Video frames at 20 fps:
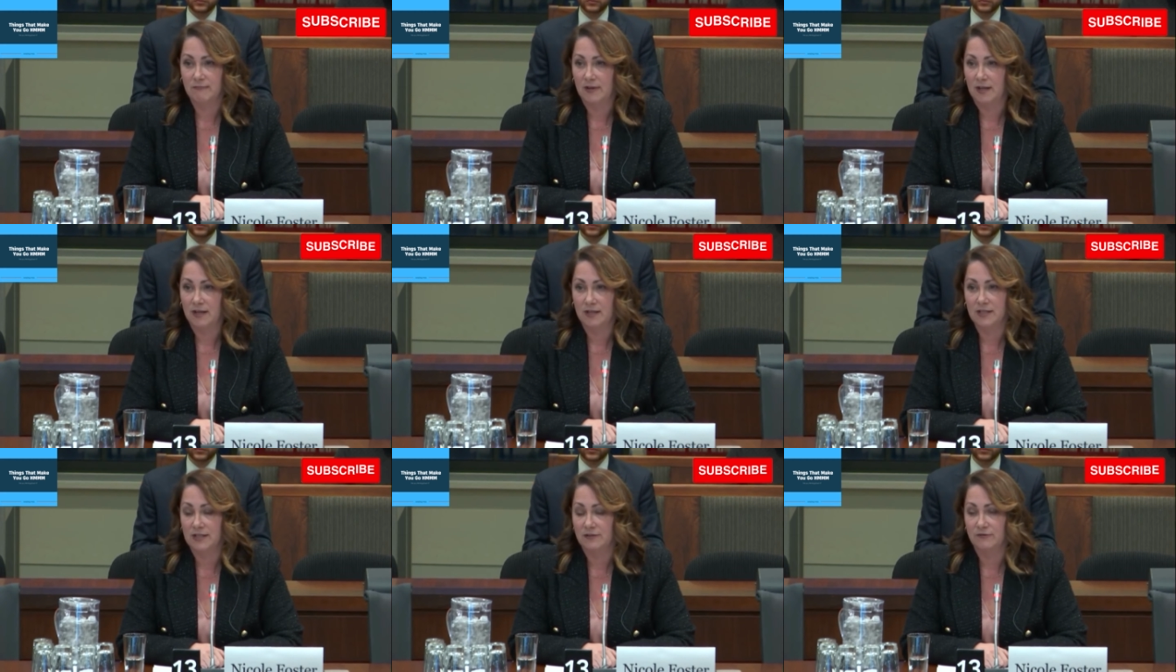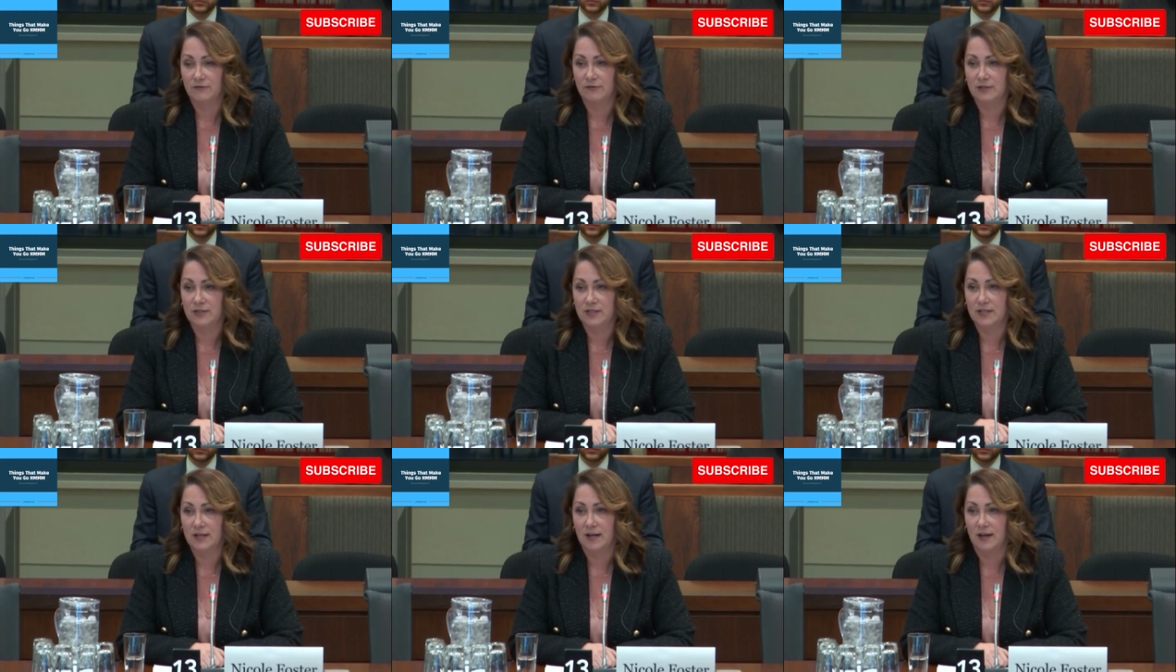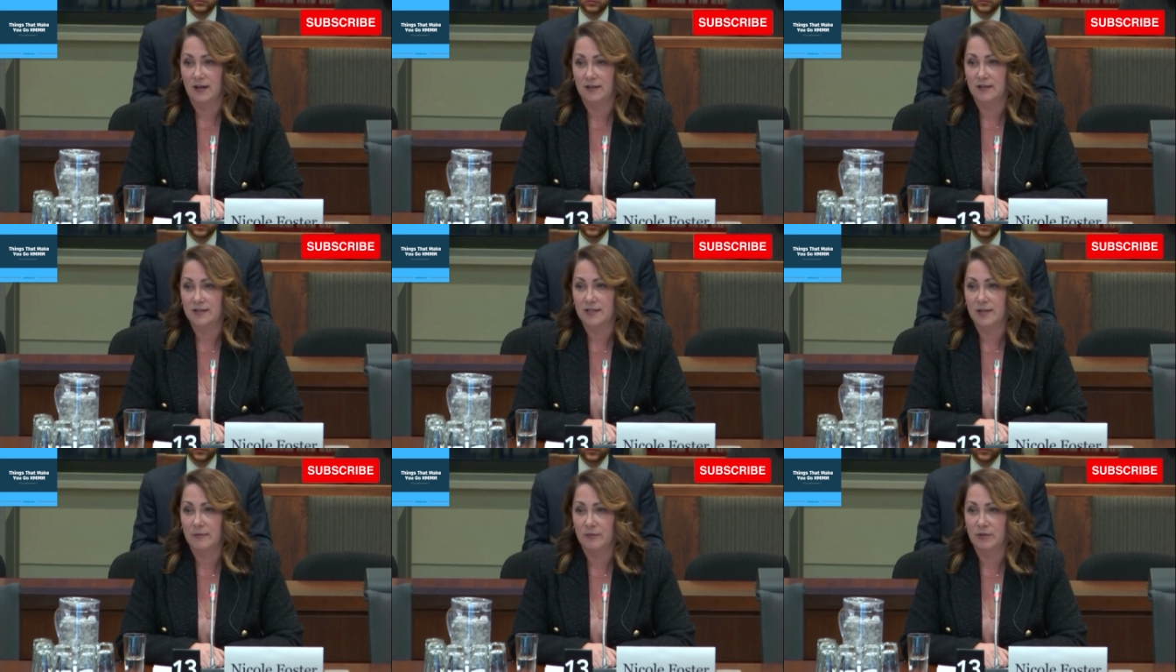A different
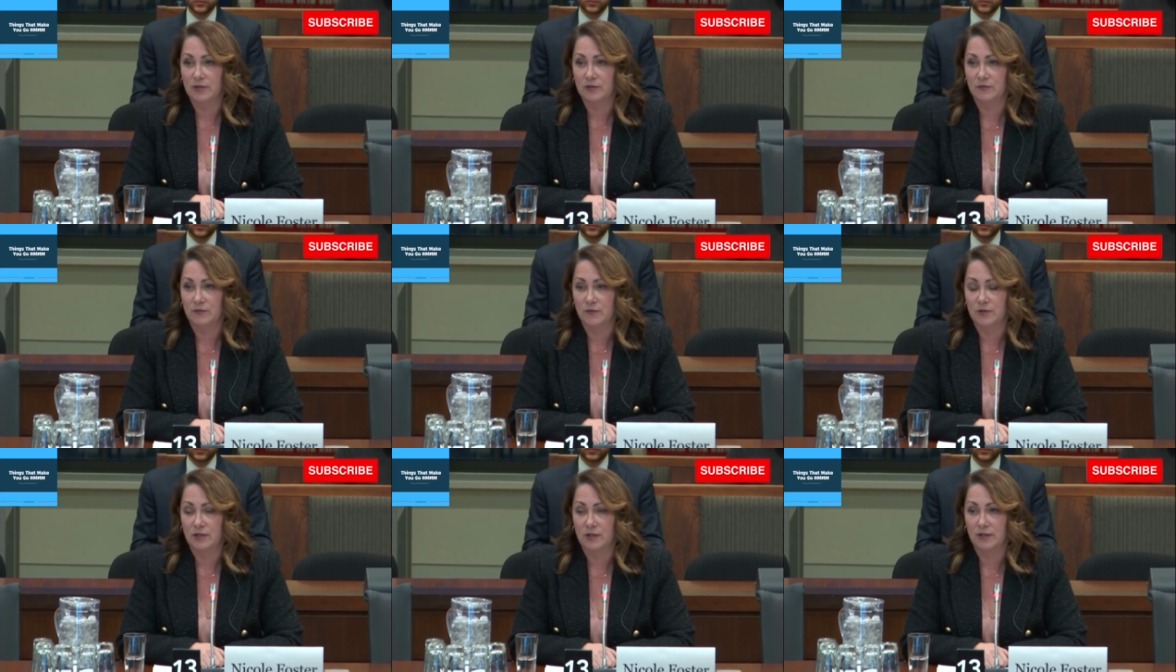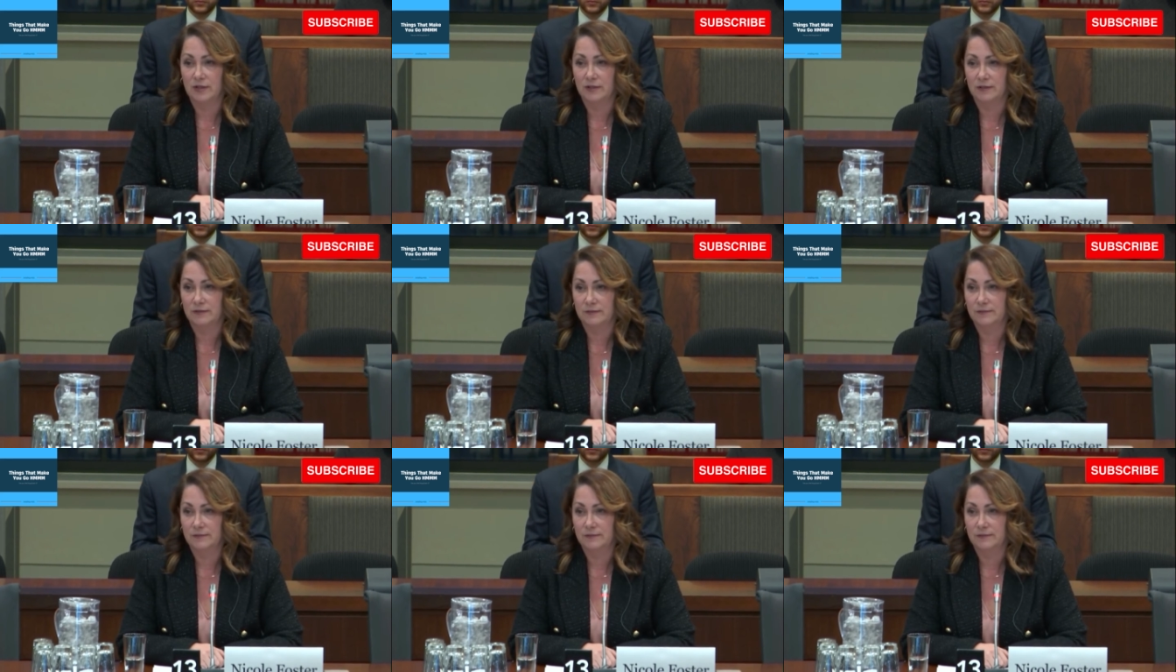statement of work.